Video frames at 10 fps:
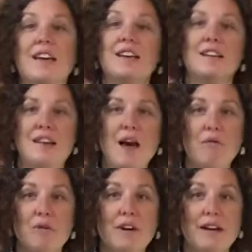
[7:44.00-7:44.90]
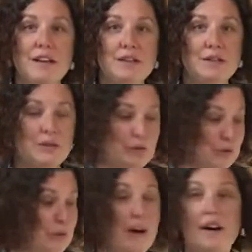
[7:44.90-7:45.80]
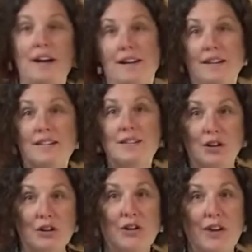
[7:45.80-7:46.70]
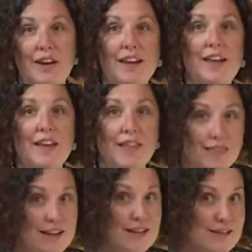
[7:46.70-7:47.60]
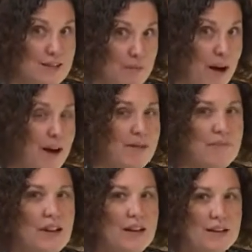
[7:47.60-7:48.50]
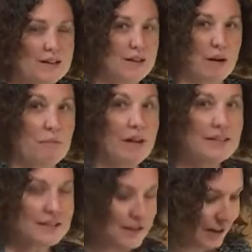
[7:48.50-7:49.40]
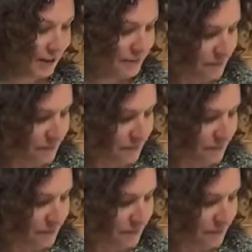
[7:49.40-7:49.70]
Now we're ready to start cooking in the Instant Pot. So I plugged it in,